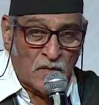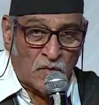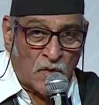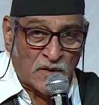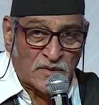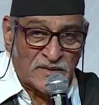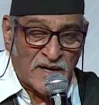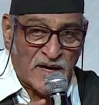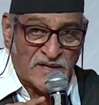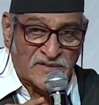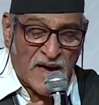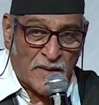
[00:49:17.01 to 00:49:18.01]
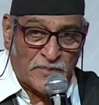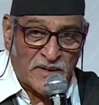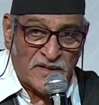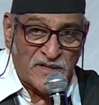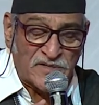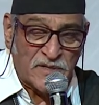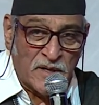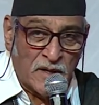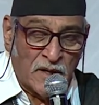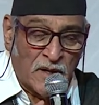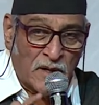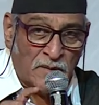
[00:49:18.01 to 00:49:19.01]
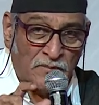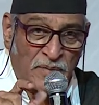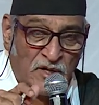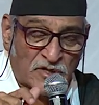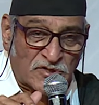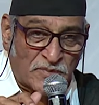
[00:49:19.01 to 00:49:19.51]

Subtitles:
what has happened is, because